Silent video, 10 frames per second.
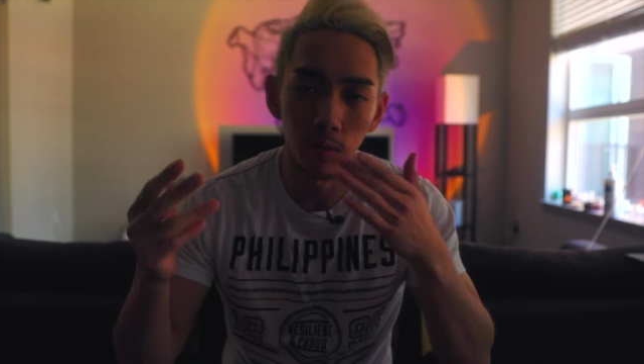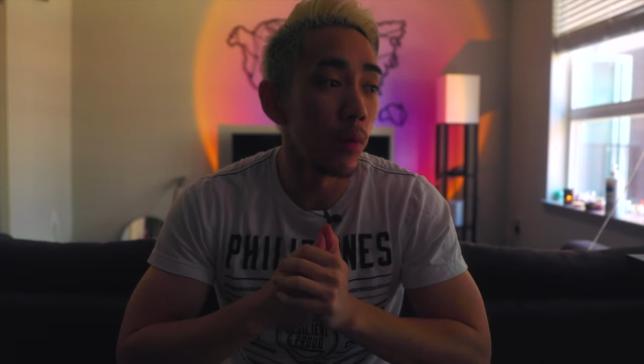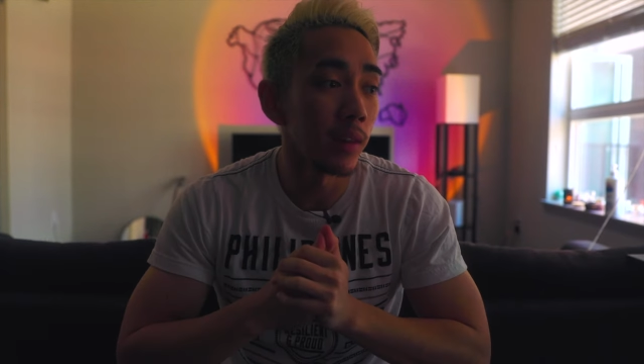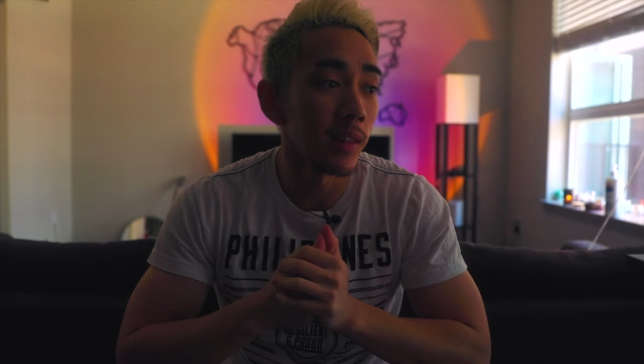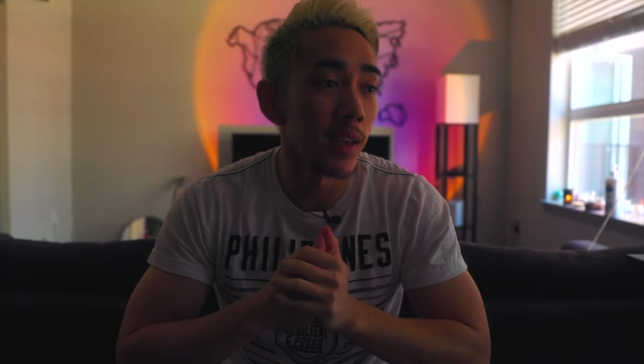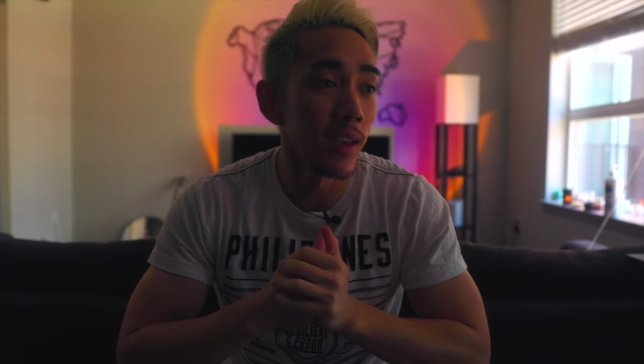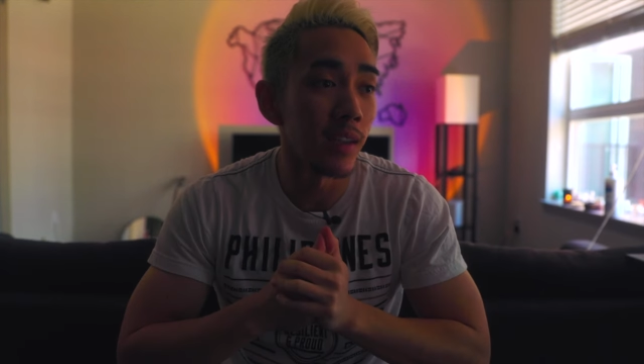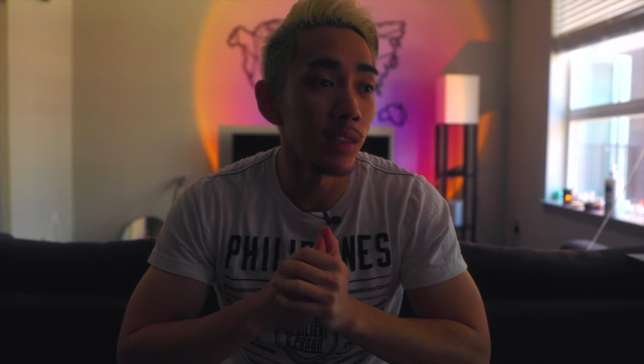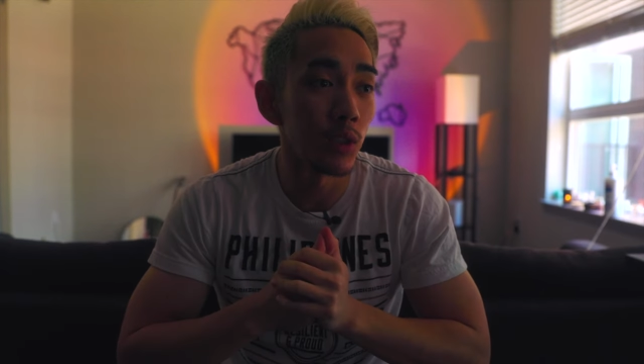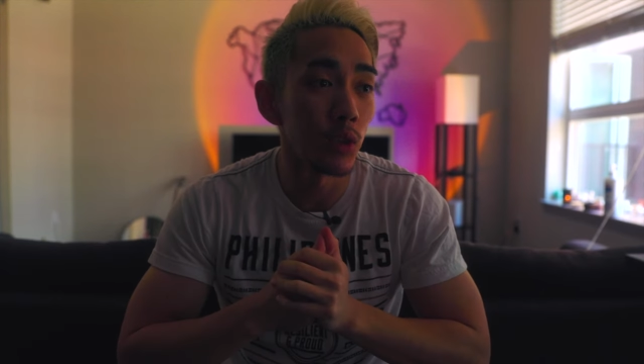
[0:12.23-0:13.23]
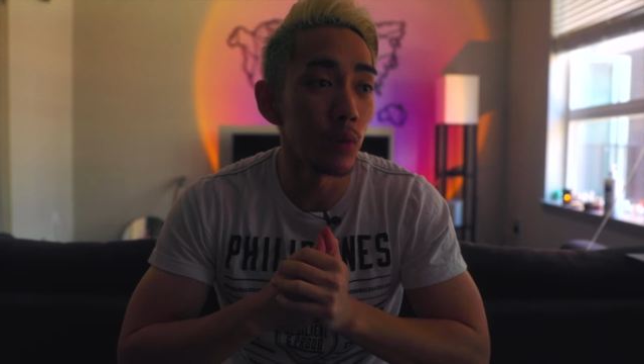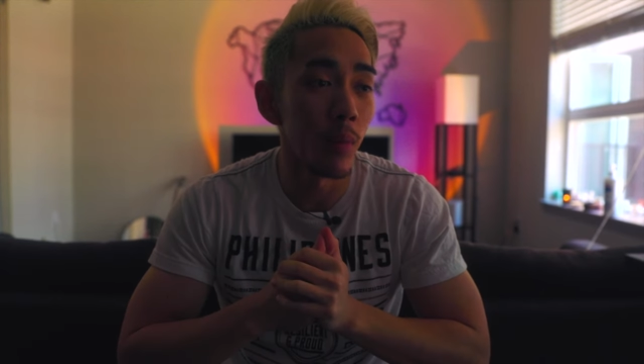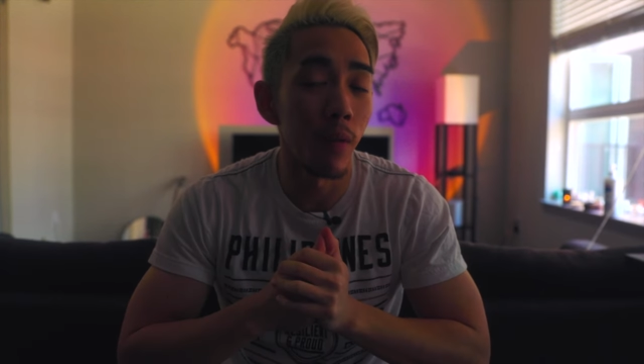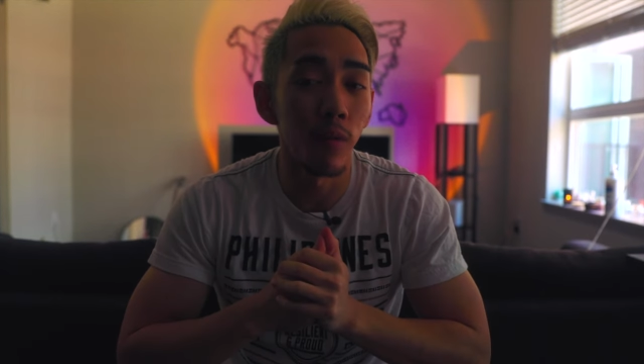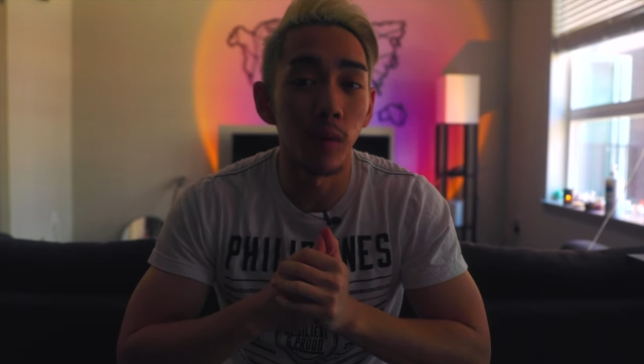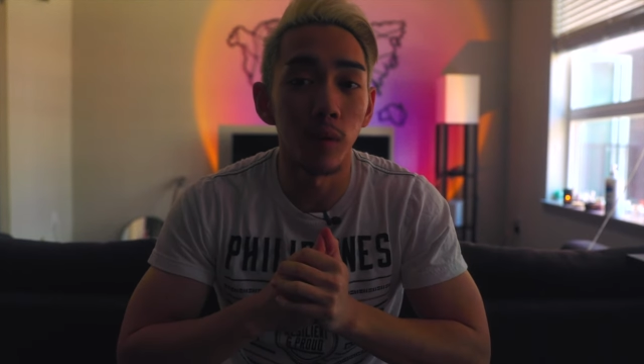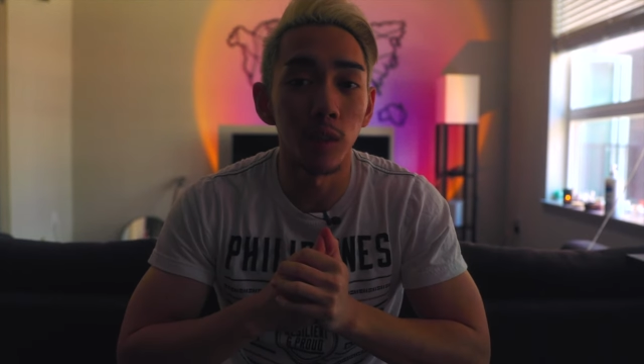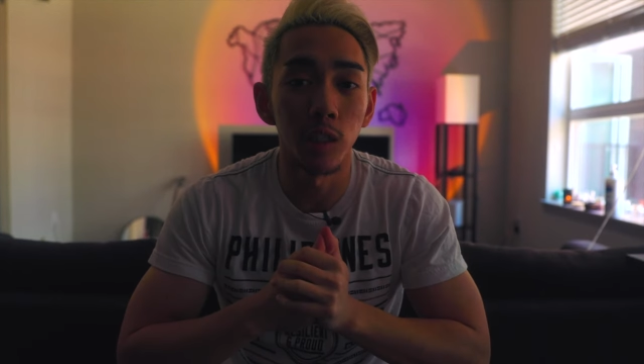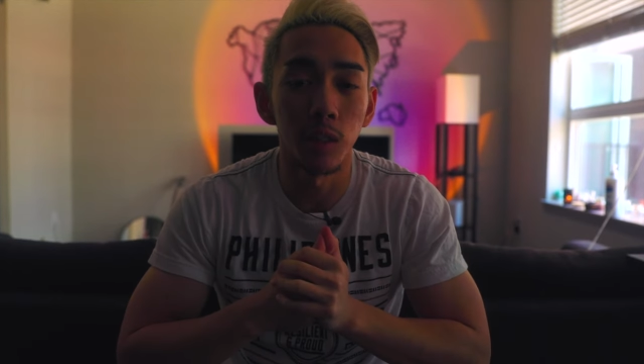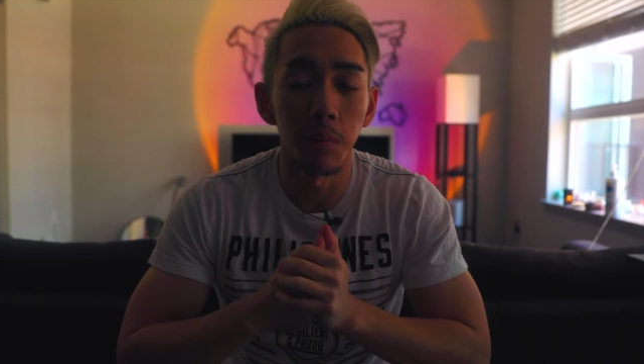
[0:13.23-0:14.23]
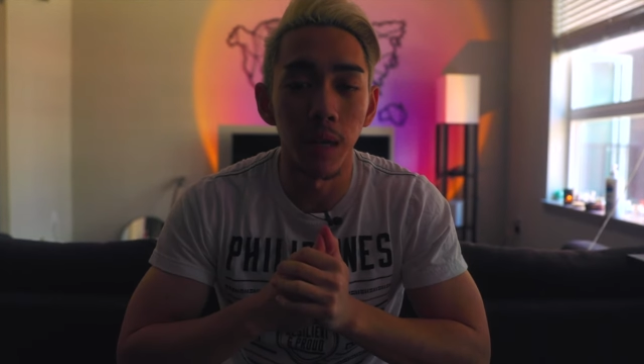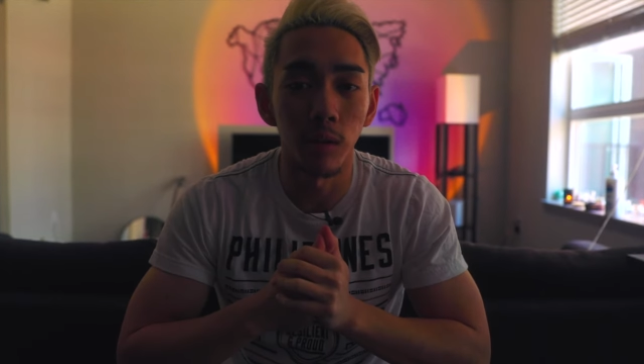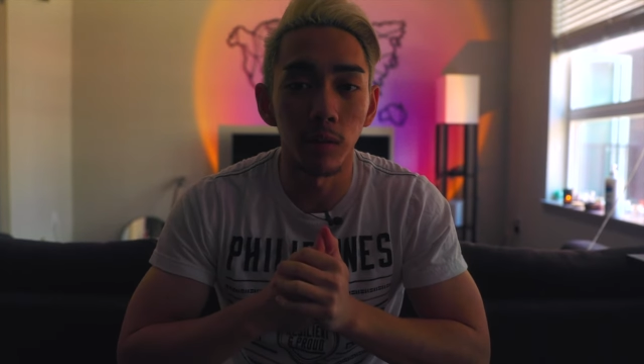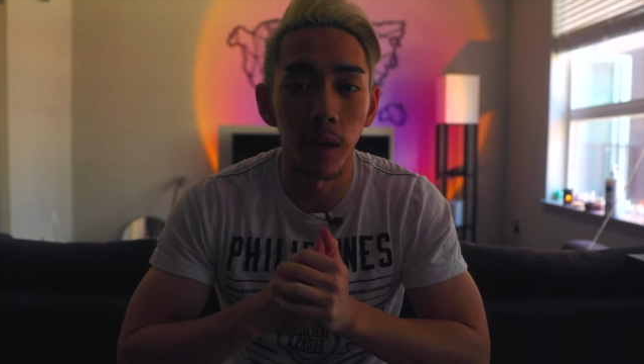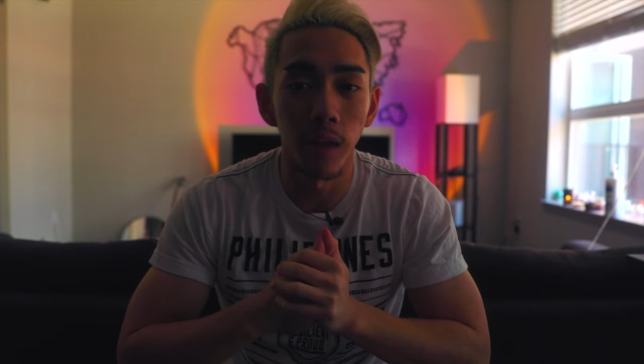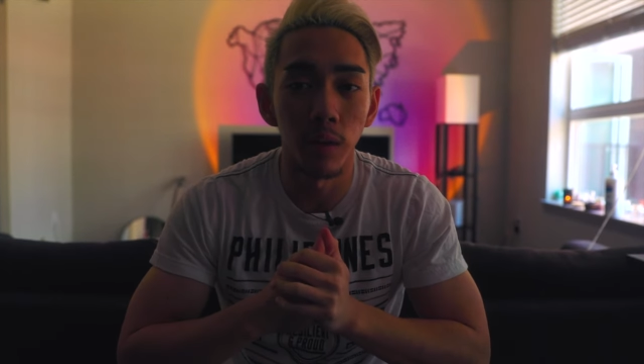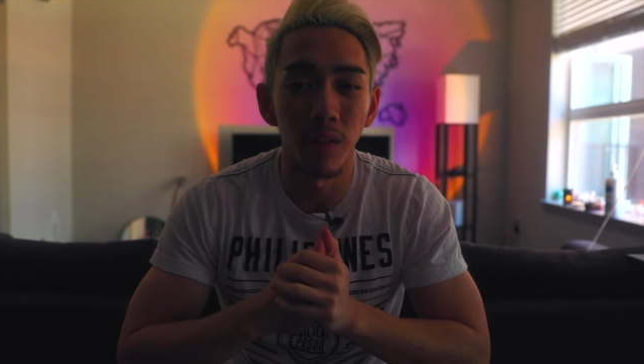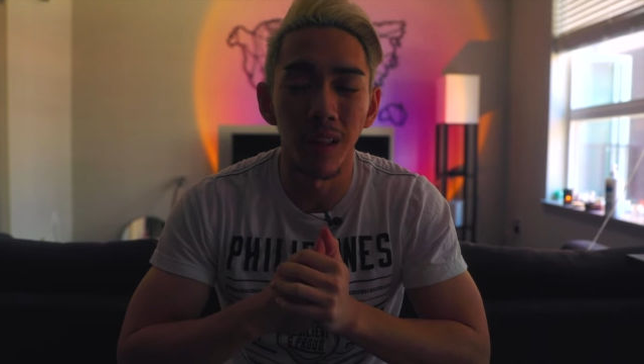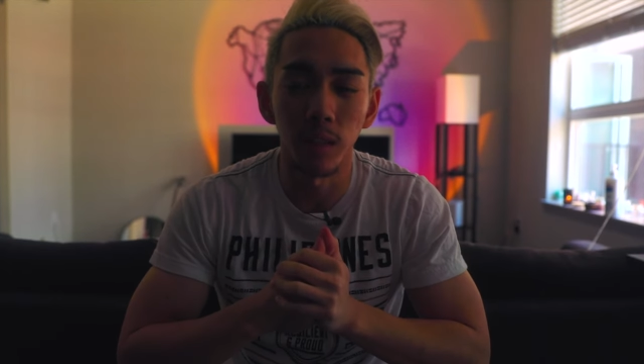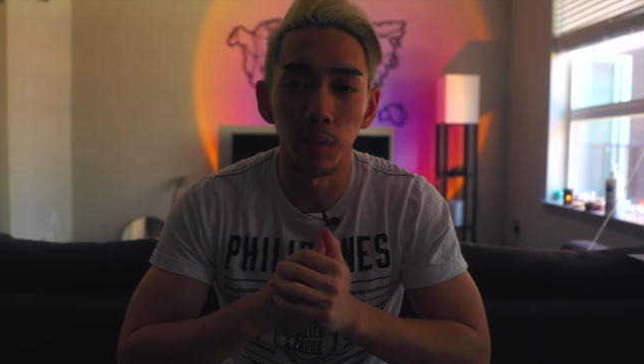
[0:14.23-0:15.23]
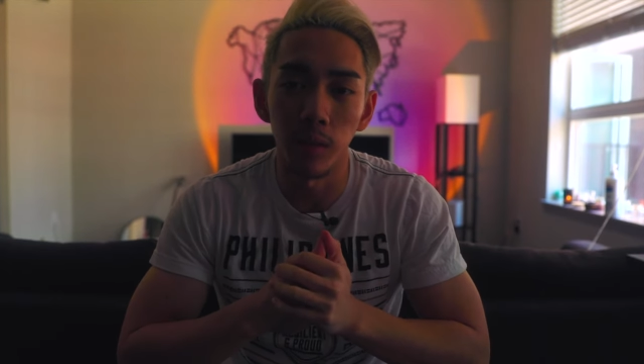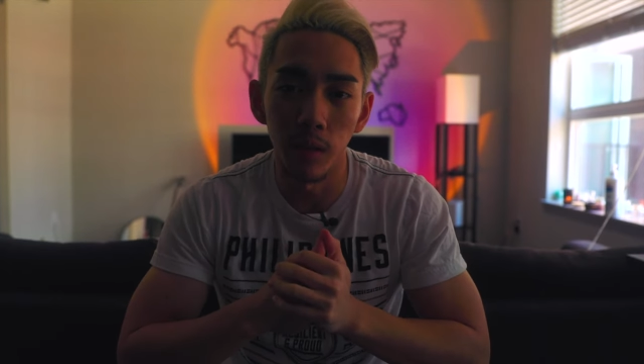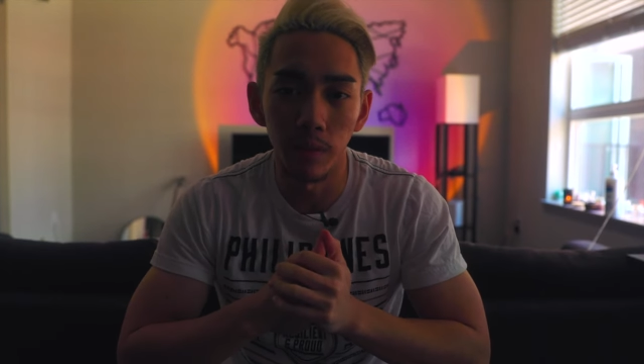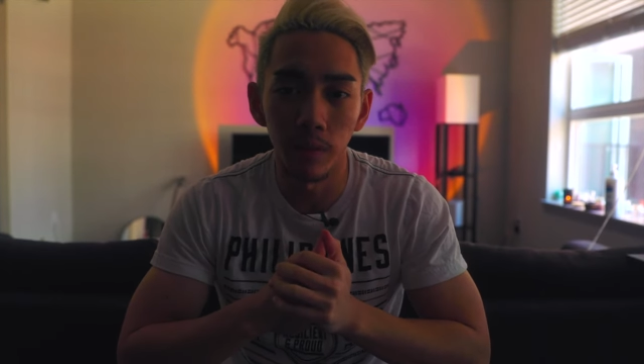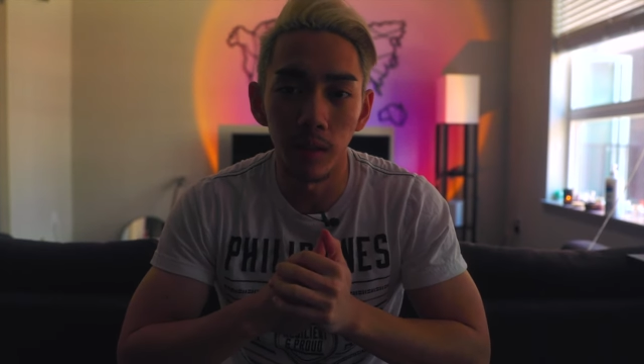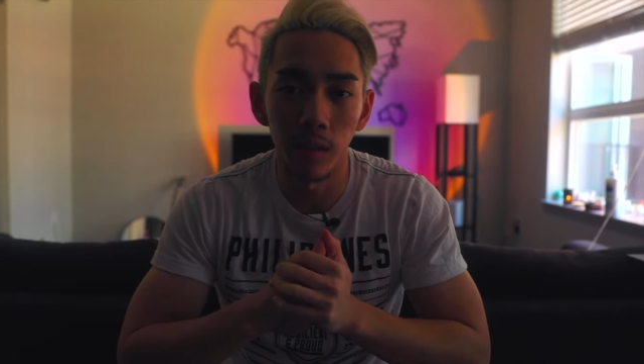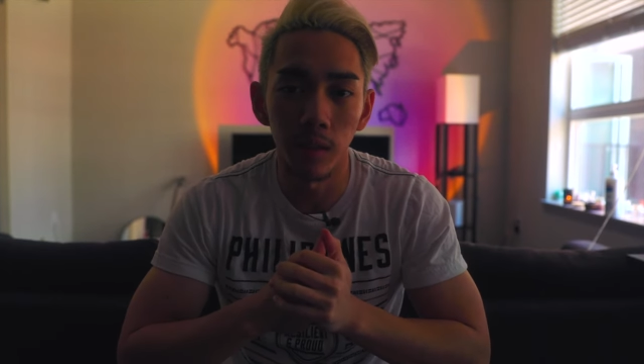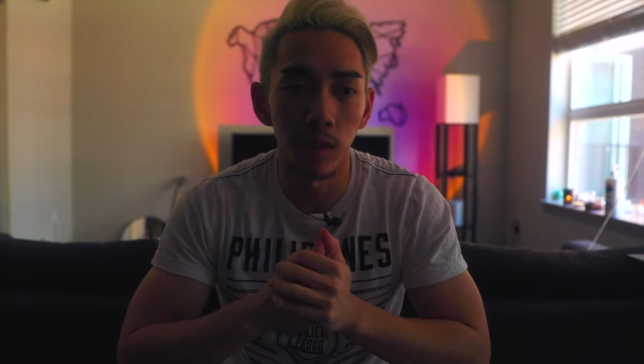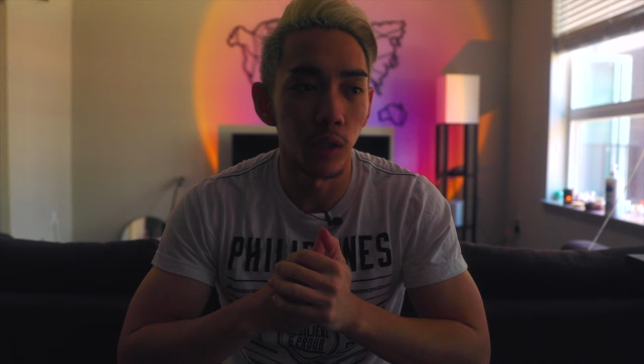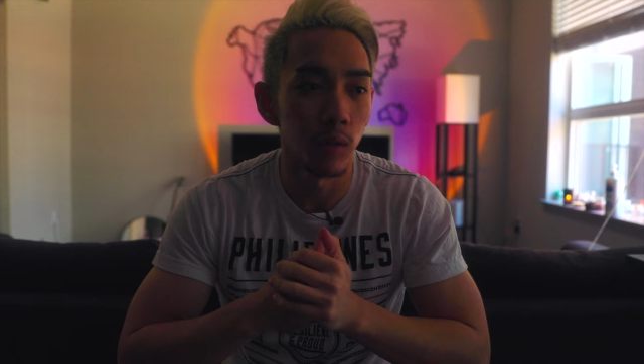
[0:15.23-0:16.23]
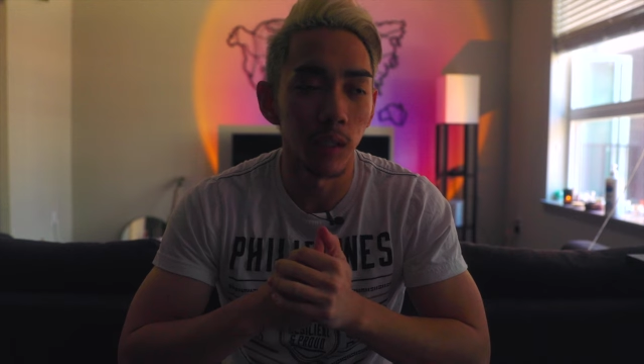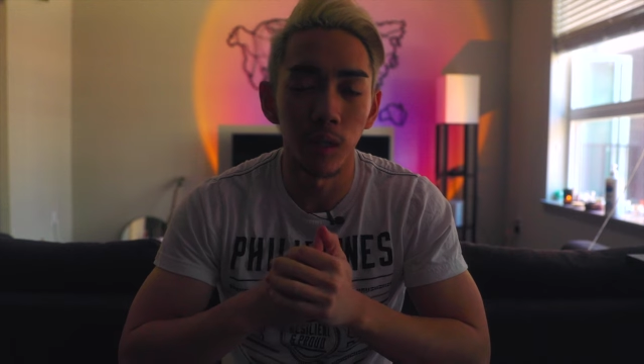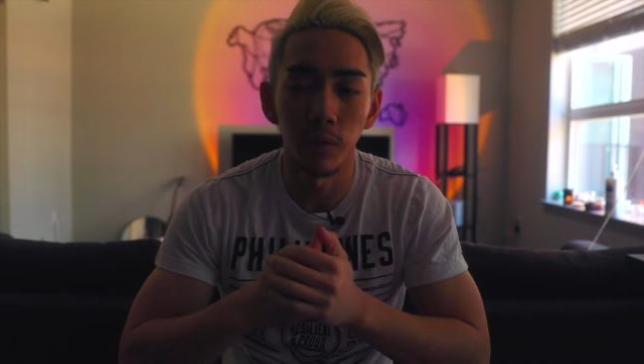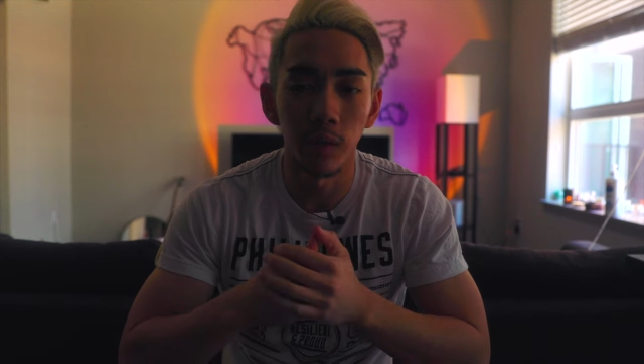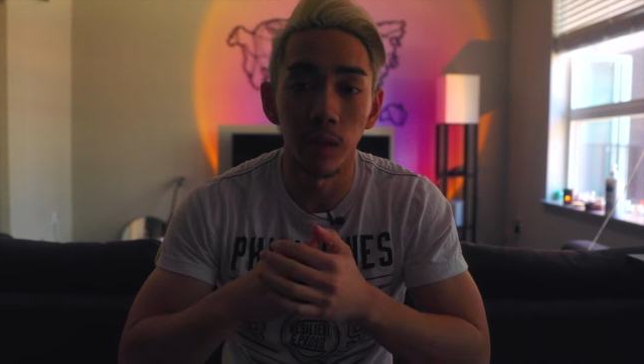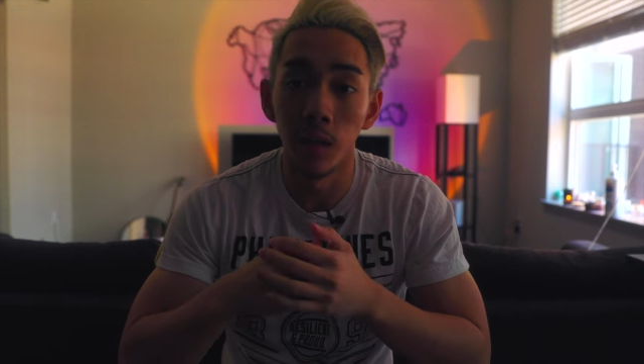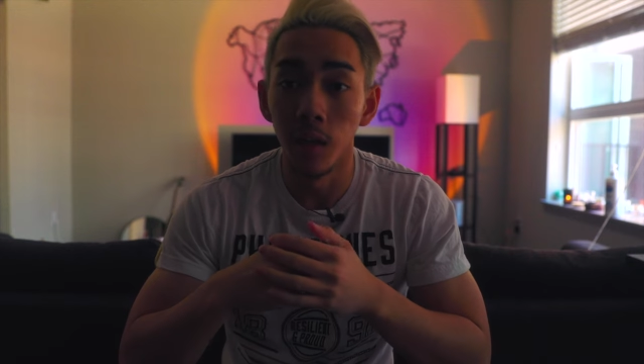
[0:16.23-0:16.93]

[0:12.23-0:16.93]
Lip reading: Important thing to my photo is just being creative. I like to be different, using different